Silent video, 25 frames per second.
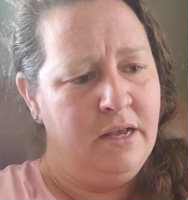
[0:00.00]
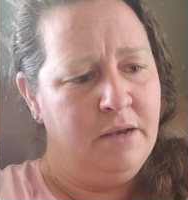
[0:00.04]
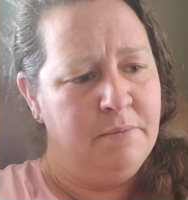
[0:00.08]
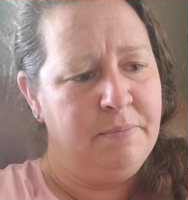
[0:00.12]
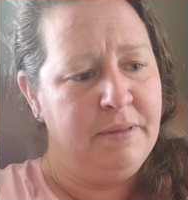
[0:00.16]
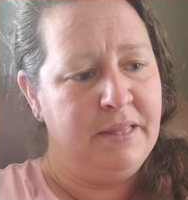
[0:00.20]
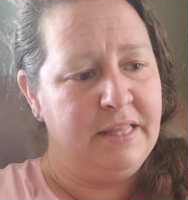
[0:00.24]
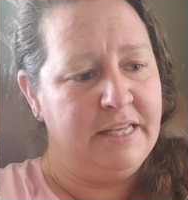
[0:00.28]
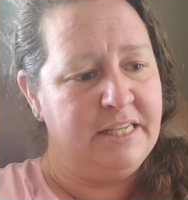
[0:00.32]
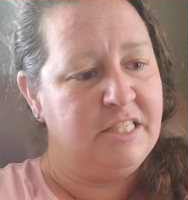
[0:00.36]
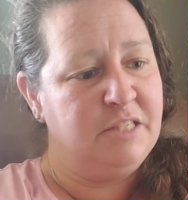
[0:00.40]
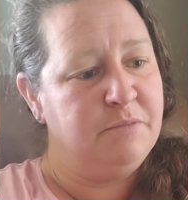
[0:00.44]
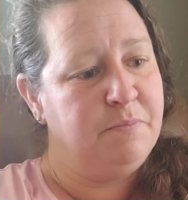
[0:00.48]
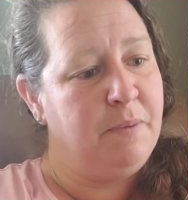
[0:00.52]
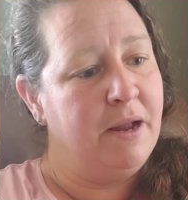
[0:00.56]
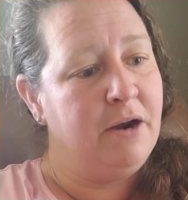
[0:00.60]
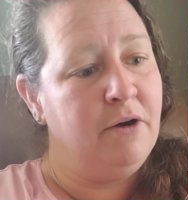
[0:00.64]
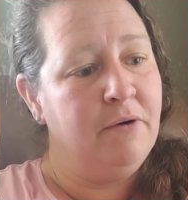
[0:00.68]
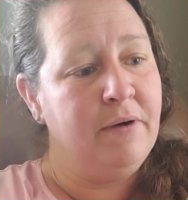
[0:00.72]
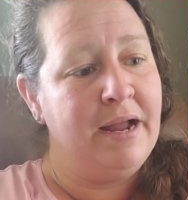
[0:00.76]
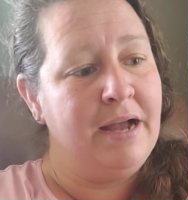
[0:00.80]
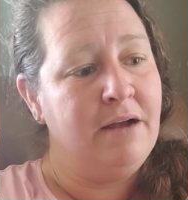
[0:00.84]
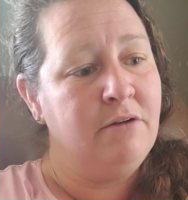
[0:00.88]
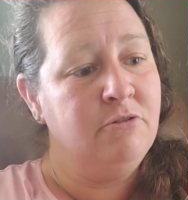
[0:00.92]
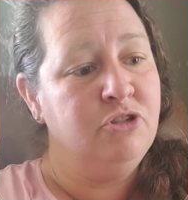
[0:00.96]
Billy spun
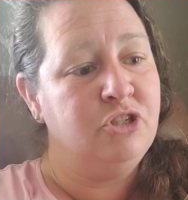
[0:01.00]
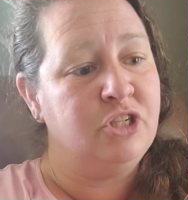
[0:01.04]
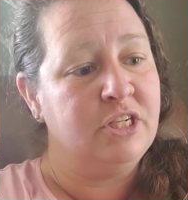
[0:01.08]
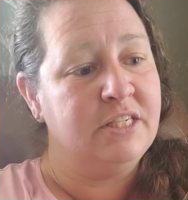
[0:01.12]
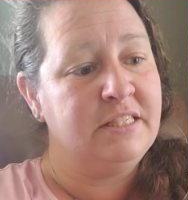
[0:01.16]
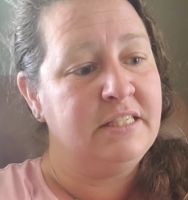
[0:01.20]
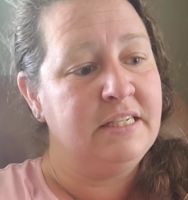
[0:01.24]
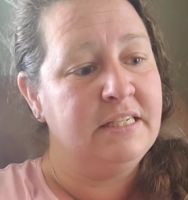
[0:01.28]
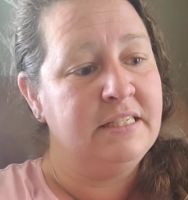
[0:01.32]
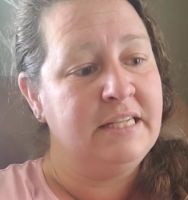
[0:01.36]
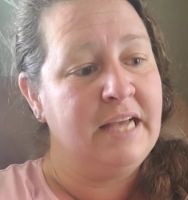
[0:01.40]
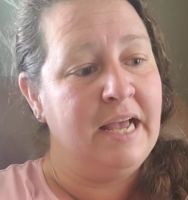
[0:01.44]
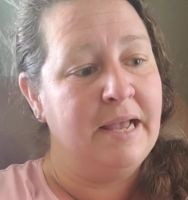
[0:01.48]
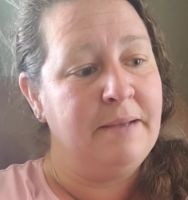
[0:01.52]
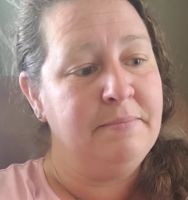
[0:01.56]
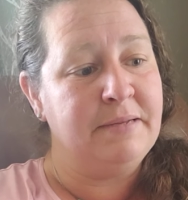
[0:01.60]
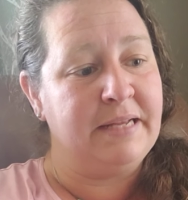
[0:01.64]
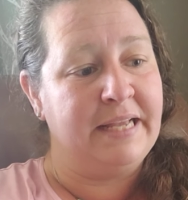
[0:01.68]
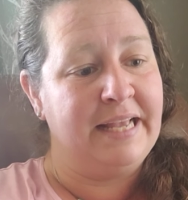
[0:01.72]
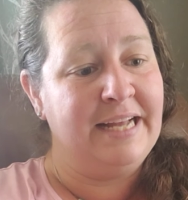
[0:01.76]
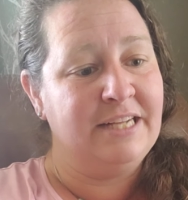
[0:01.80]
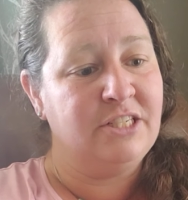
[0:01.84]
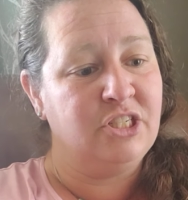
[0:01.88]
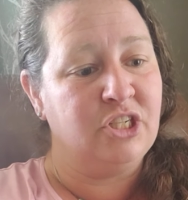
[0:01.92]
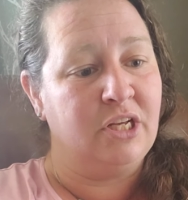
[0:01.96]
around just in time to
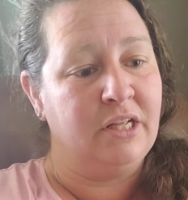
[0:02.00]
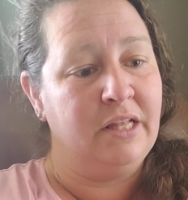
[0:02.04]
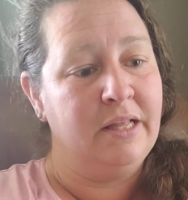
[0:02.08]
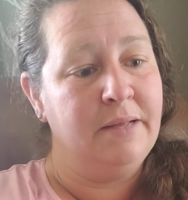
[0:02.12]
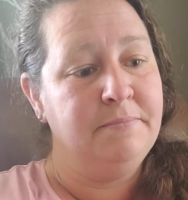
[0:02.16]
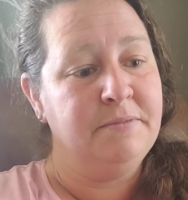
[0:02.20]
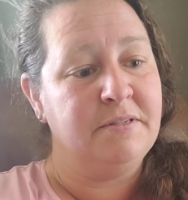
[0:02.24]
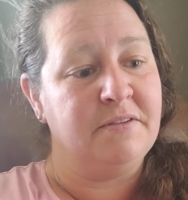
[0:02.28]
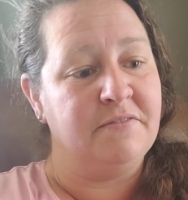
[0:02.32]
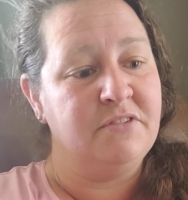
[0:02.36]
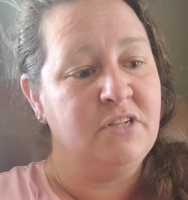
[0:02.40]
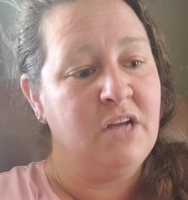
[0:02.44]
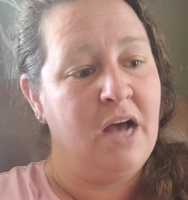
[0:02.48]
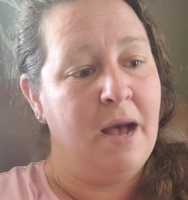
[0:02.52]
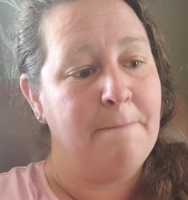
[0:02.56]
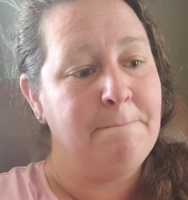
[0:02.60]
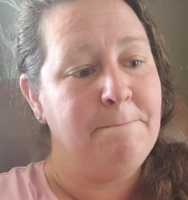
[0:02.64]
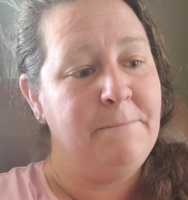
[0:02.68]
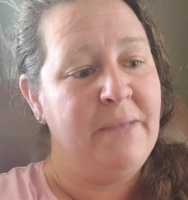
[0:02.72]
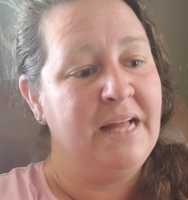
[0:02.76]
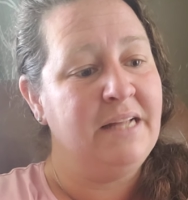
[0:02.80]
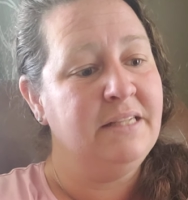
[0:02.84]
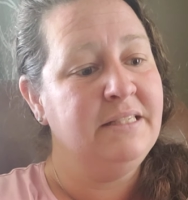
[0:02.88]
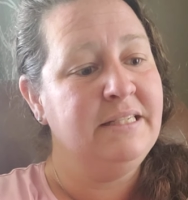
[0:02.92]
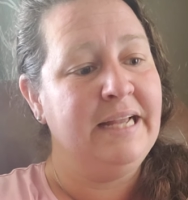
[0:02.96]
catch a glimpse of Tom
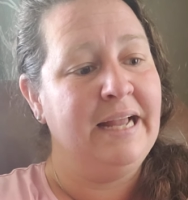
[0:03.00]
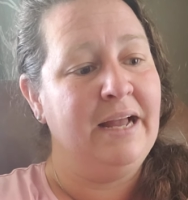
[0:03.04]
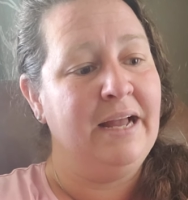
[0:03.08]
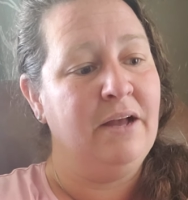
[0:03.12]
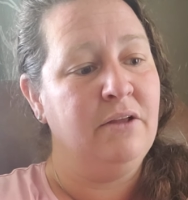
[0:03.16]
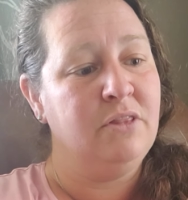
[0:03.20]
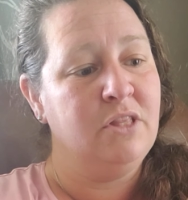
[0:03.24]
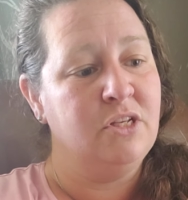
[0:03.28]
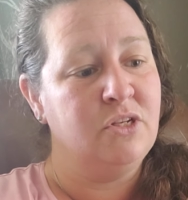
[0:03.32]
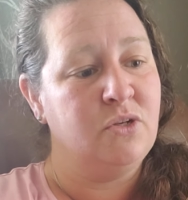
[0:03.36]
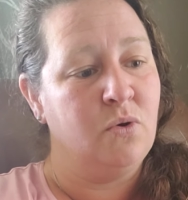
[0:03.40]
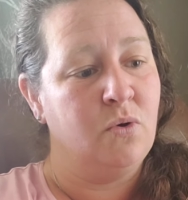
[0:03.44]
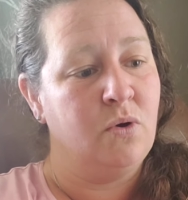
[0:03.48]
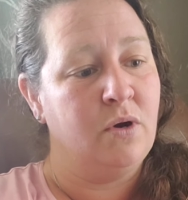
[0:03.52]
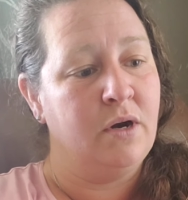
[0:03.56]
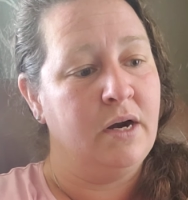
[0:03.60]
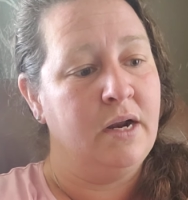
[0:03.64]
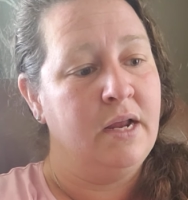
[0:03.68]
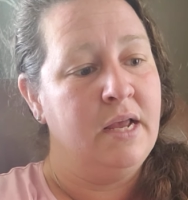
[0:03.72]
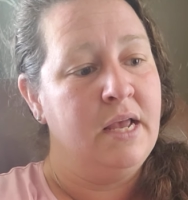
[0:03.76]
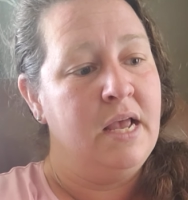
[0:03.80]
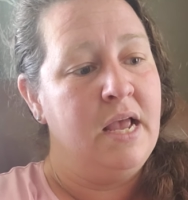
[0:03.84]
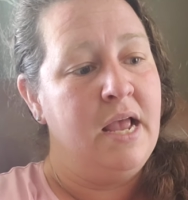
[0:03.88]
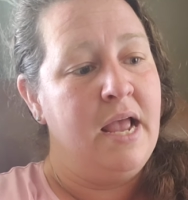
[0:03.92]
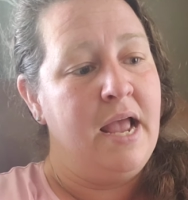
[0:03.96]
pelting out the door
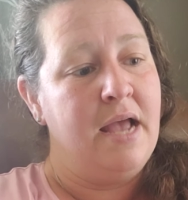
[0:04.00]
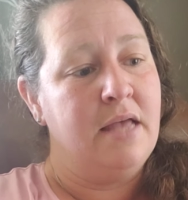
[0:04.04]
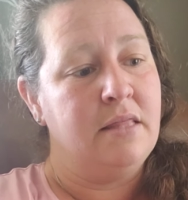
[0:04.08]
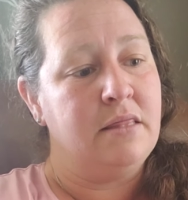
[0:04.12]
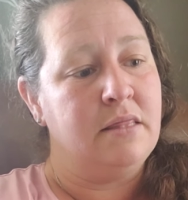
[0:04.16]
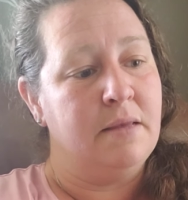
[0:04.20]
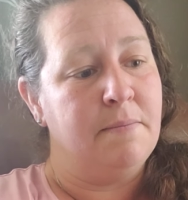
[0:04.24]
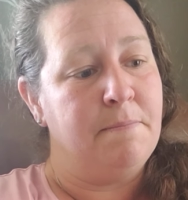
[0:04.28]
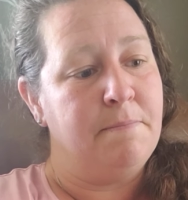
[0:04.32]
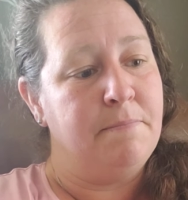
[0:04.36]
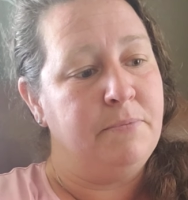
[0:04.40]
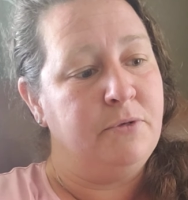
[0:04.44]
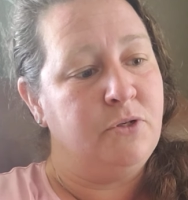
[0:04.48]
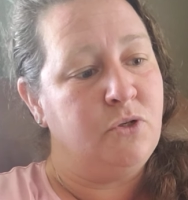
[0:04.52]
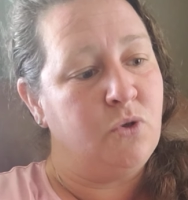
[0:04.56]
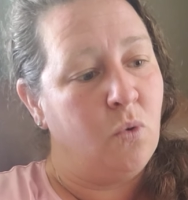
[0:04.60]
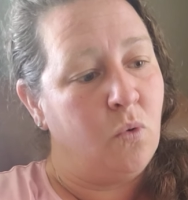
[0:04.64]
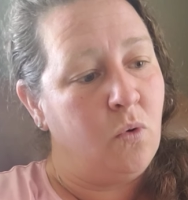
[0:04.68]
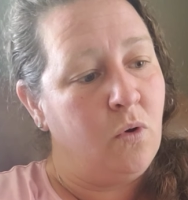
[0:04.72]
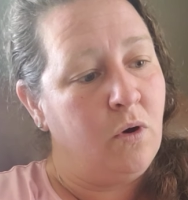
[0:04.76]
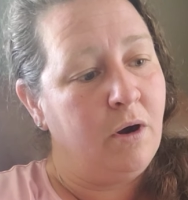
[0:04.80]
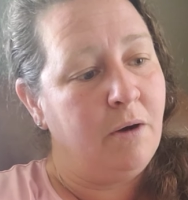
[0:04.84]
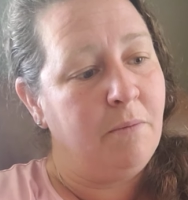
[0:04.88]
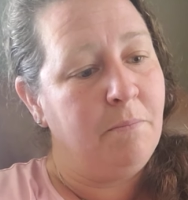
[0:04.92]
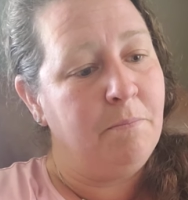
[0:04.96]
and the
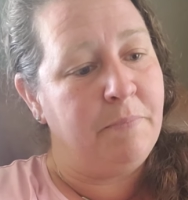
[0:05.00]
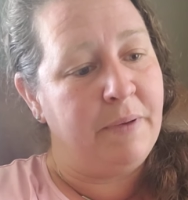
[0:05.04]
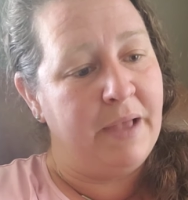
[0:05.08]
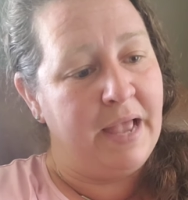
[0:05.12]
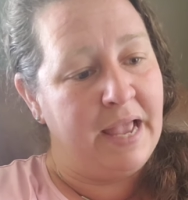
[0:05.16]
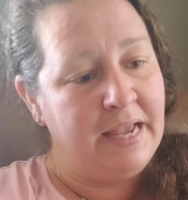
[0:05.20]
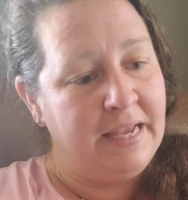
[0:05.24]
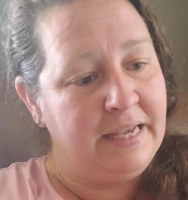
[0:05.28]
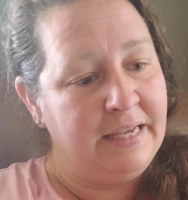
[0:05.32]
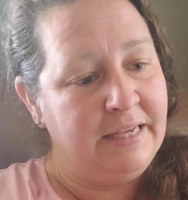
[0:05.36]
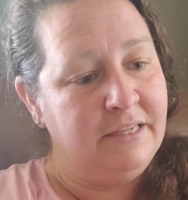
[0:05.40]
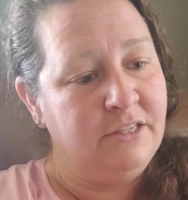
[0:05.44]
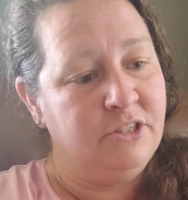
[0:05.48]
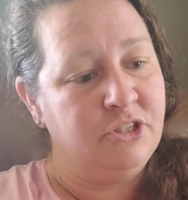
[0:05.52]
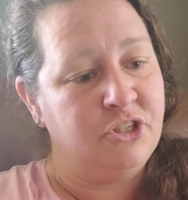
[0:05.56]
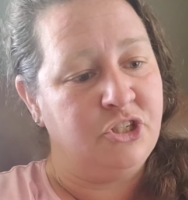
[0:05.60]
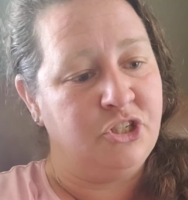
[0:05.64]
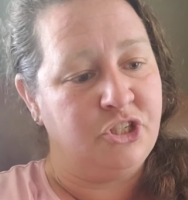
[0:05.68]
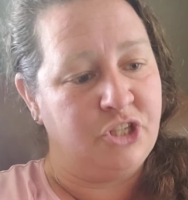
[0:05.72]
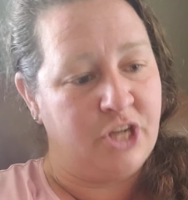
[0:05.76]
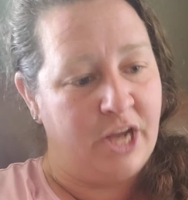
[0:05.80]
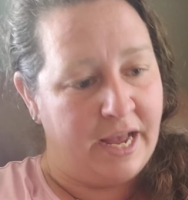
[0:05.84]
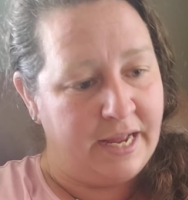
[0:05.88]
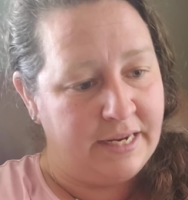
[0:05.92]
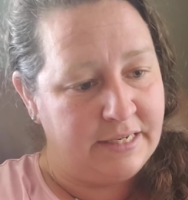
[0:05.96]
door banging
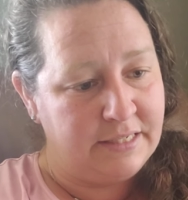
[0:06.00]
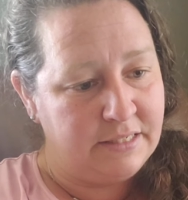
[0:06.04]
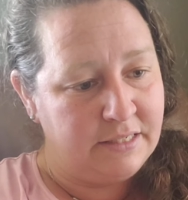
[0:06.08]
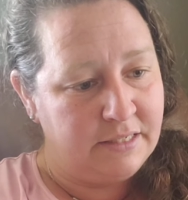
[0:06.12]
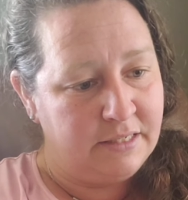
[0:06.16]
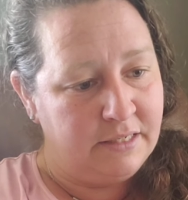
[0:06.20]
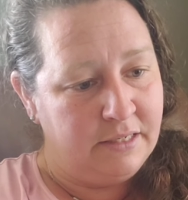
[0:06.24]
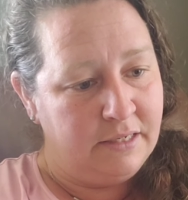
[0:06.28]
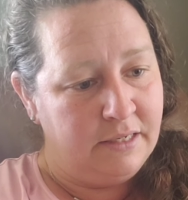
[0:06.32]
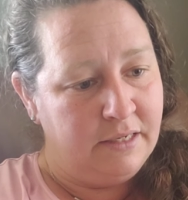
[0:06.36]
shut.